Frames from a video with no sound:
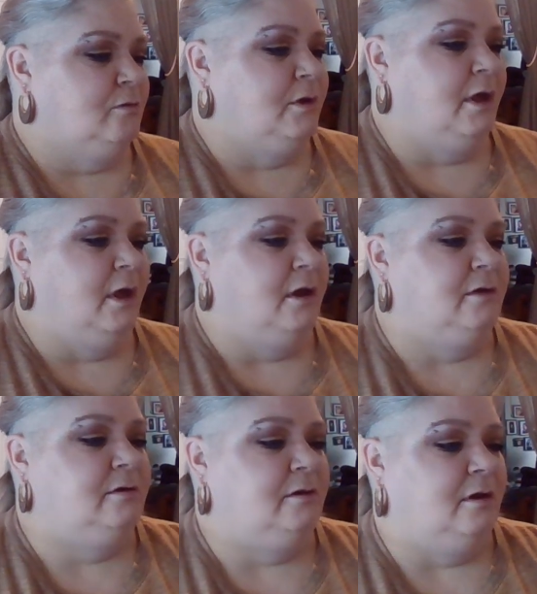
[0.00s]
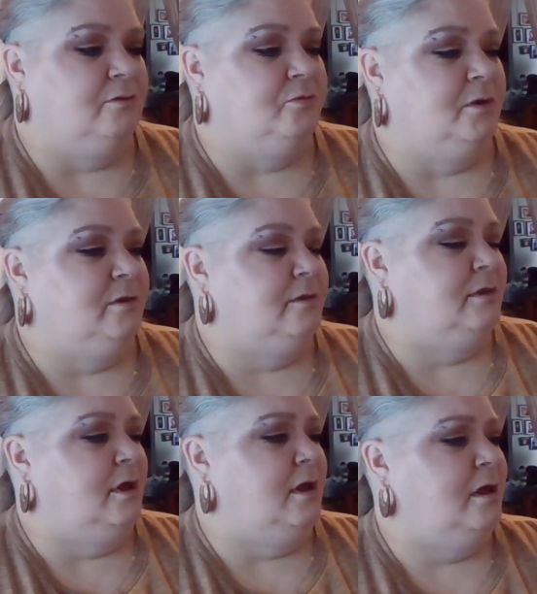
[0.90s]
Okay, done with
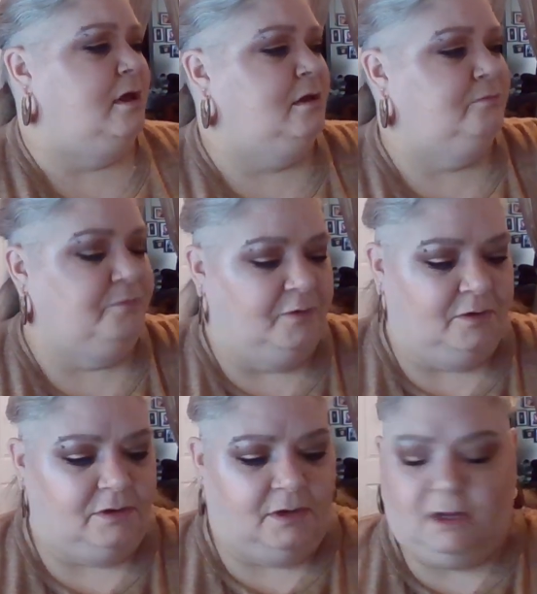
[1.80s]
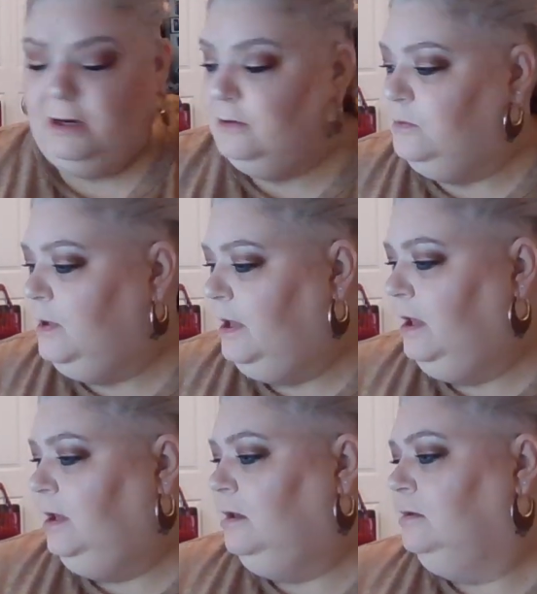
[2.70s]
that. Put that
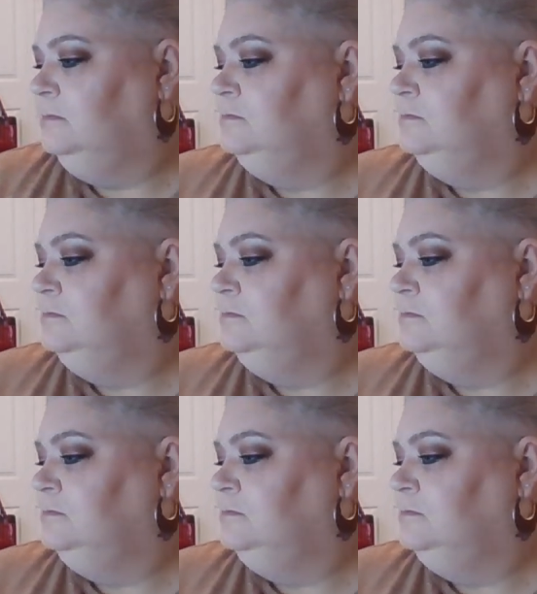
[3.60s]
away.